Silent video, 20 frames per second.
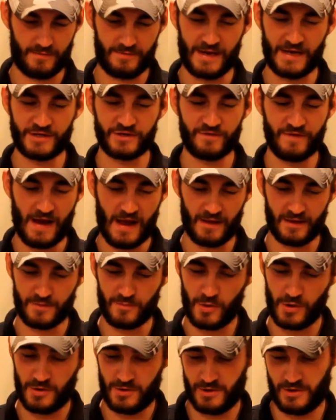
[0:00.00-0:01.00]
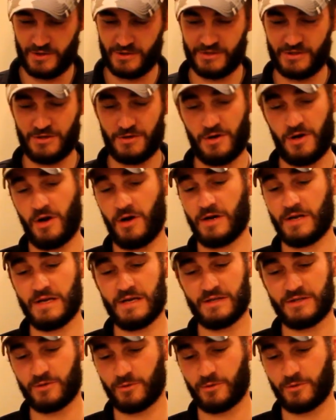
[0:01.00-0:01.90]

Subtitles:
Nature Valley bars, honey,